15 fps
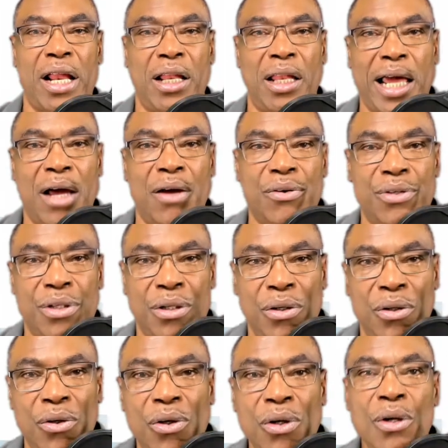that allows
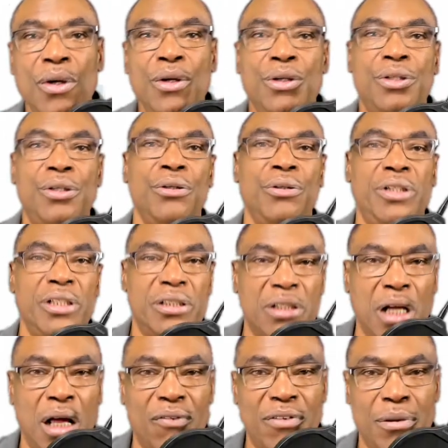you to
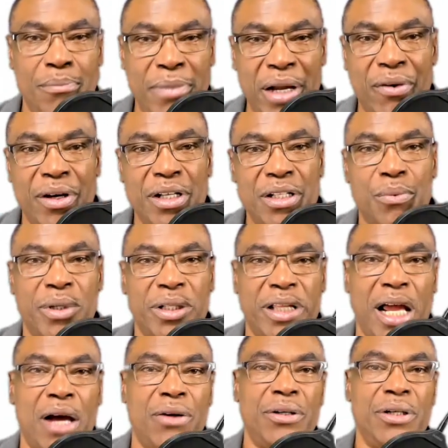dissolve your marriage
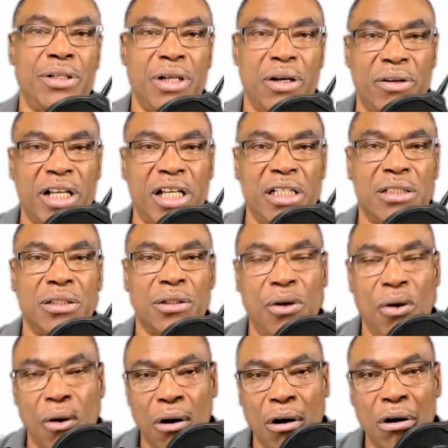without an attorney's
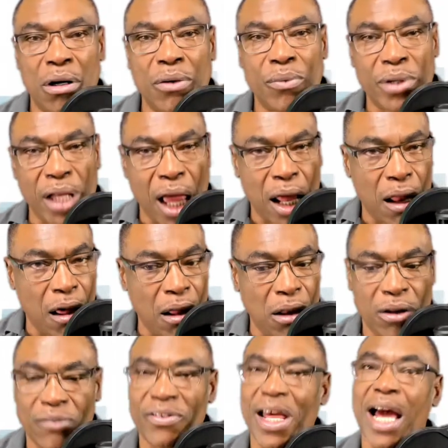accord, without
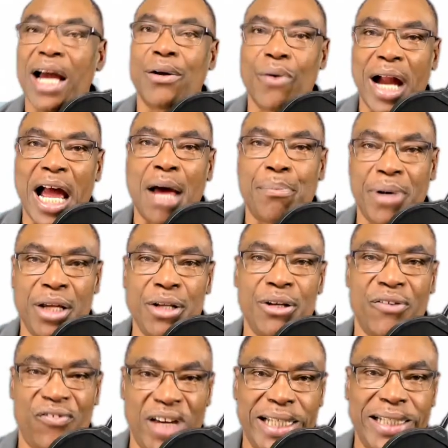all of that crap in
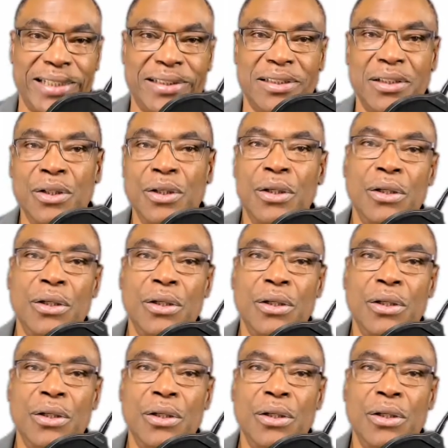your face.